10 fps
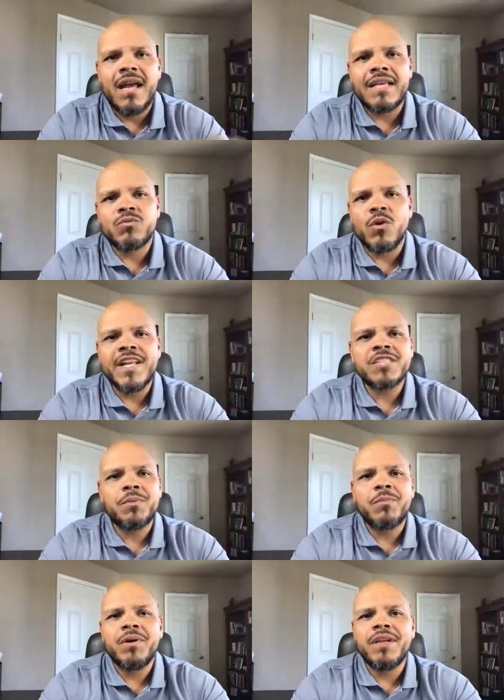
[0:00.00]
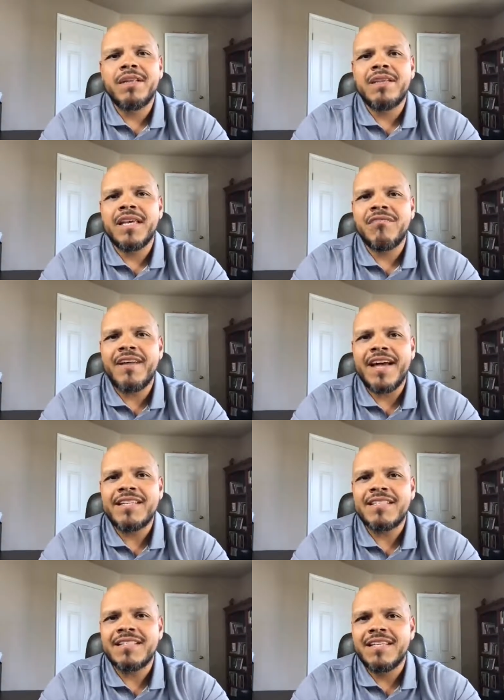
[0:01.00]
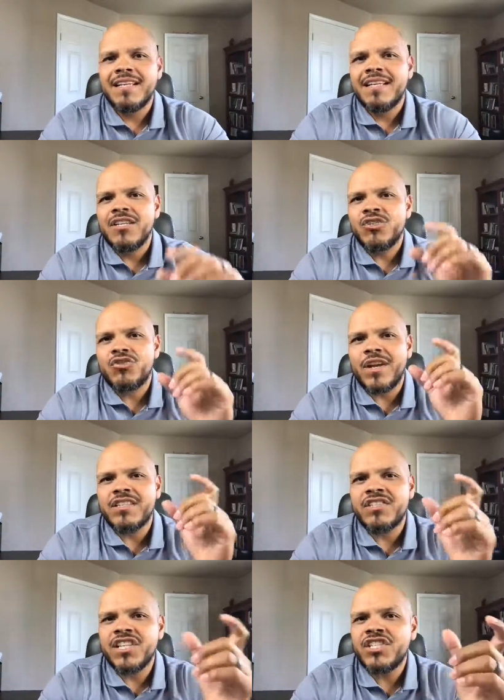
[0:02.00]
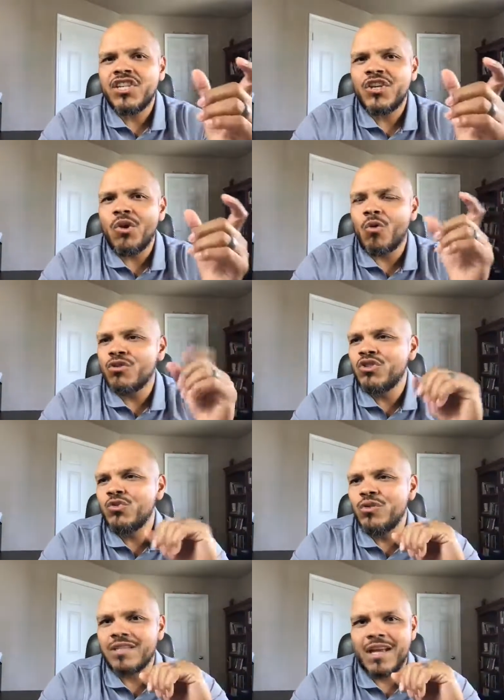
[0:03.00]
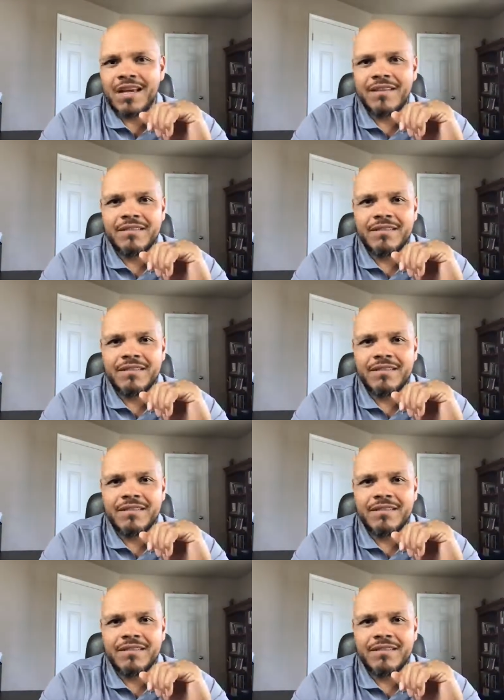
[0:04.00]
As one expert put it, the advice transition or suicide.